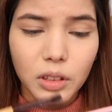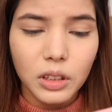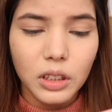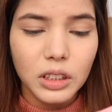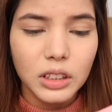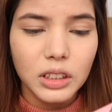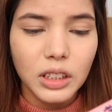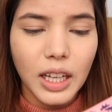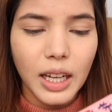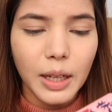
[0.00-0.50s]

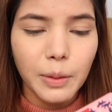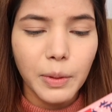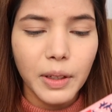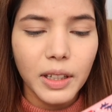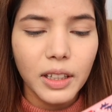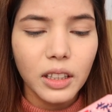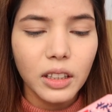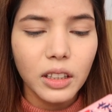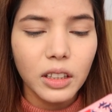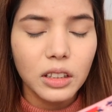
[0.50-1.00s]
This eye
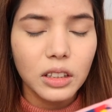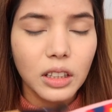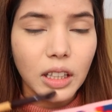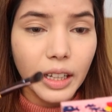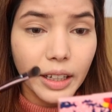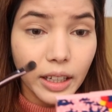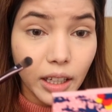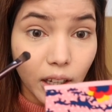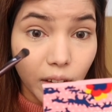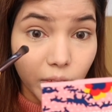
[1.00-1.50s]
palette is
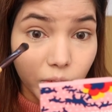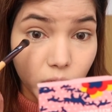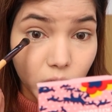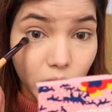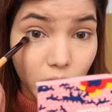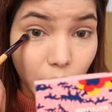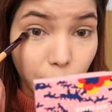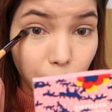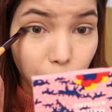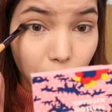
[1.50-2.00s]
like
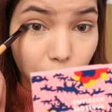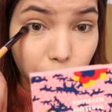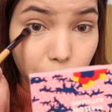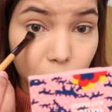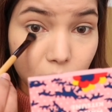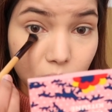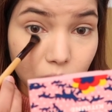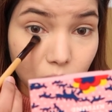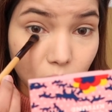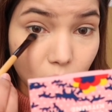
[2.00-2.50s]
everyday
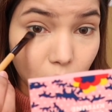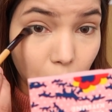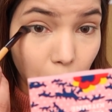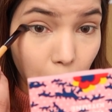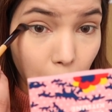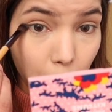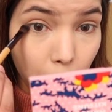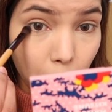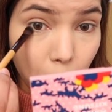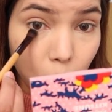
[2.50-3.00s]
purpose.
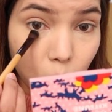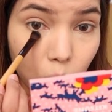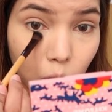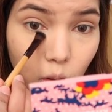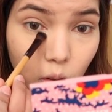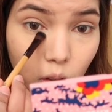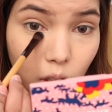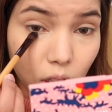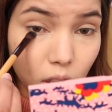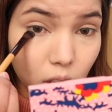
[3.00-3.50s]

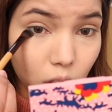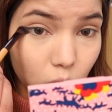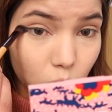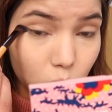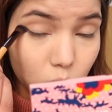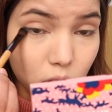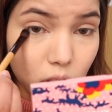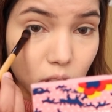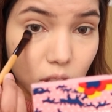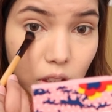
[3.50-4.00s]
You can
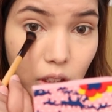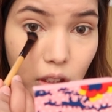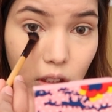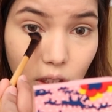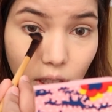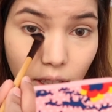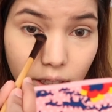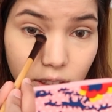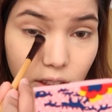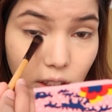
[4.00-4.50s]
use
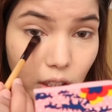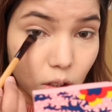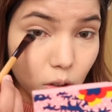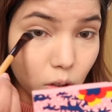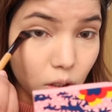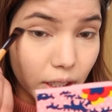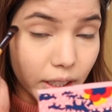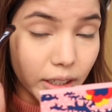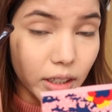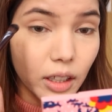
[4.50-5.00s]
this
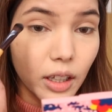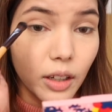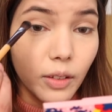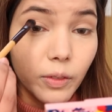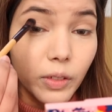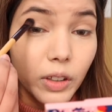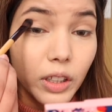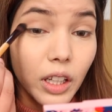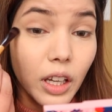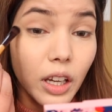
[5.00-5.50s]
eyeshadow like
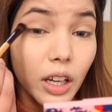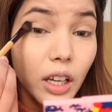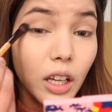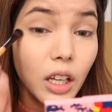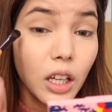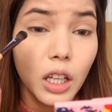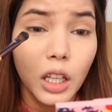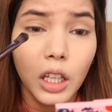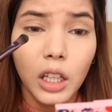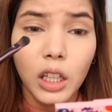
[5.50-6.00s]
every day.